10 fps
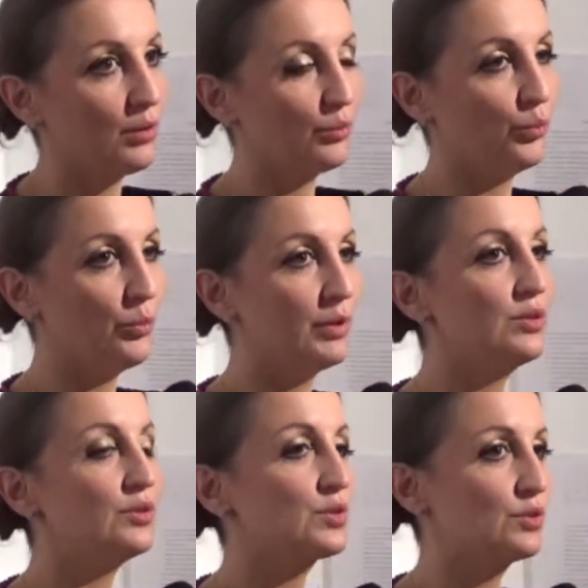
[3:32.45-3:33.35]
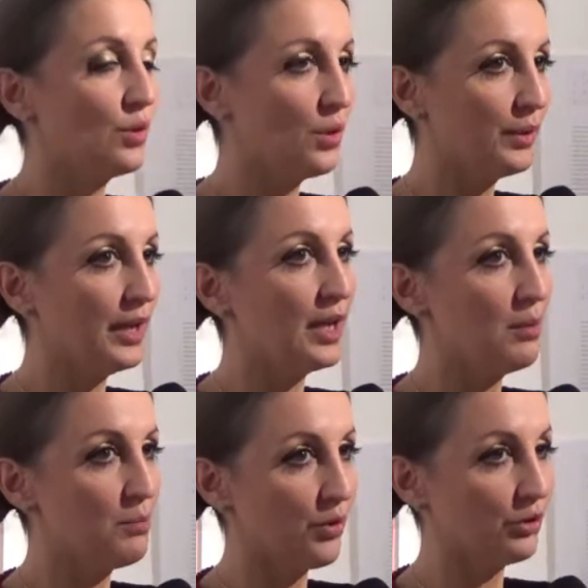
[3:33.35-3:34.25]
women used to, okay,
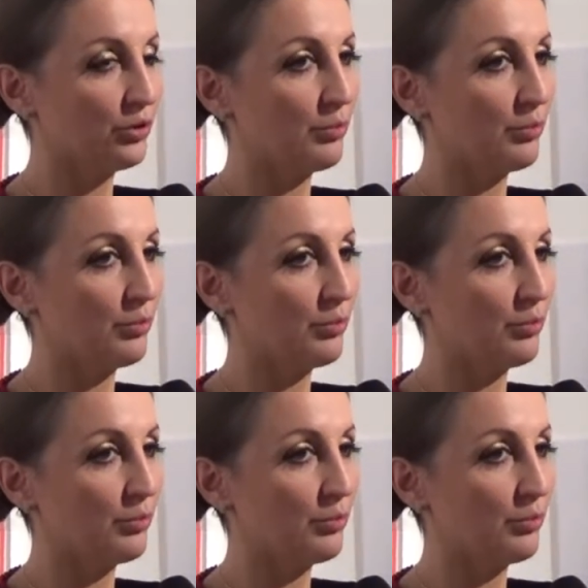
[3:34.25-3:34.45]
embroider,